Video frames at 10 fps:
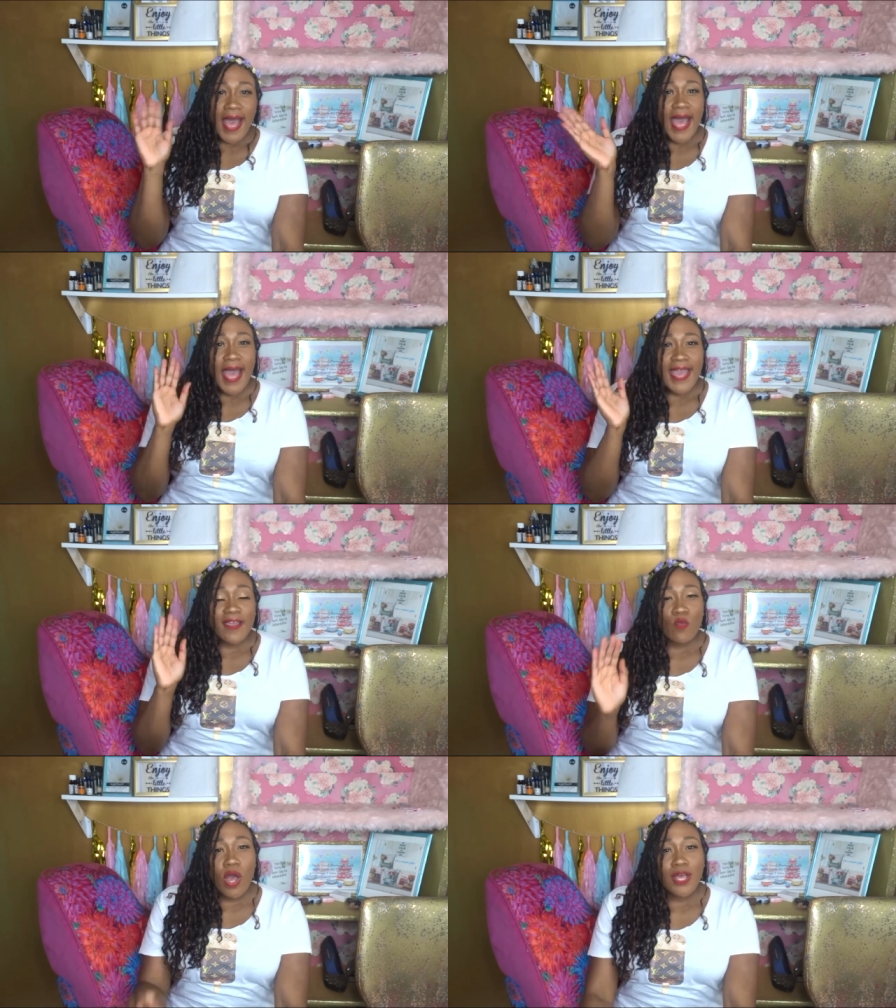
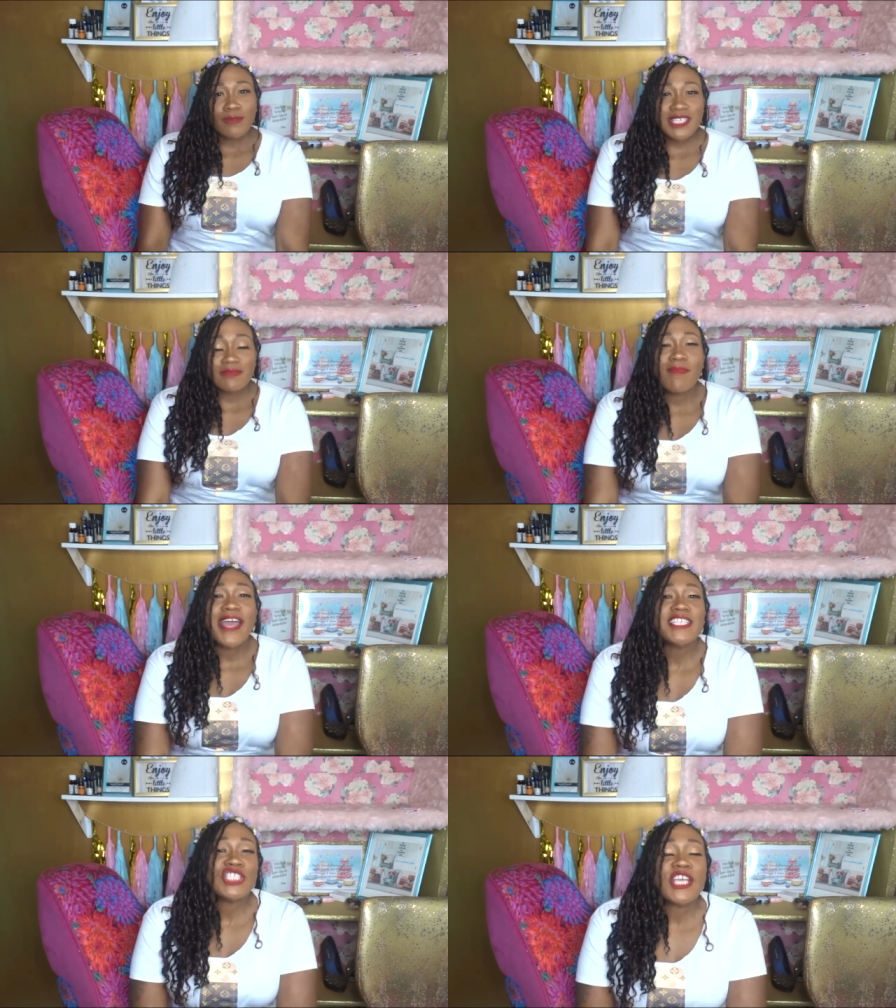Hi, welcome to
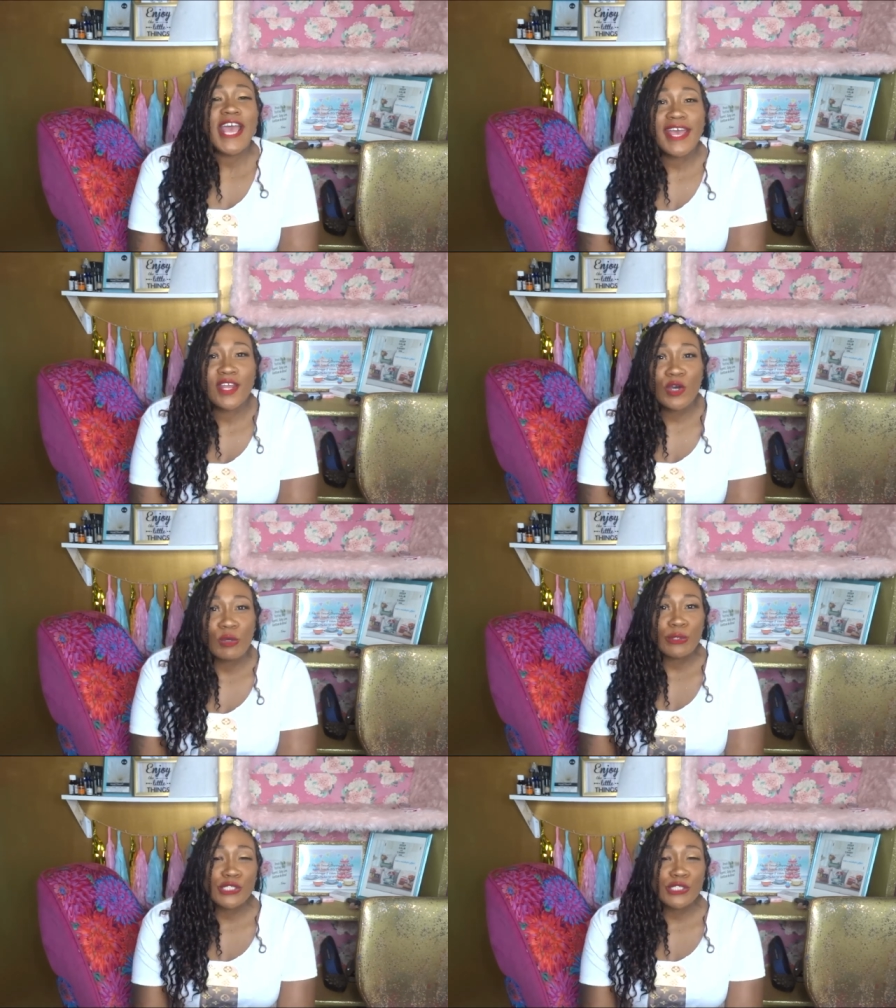my channel.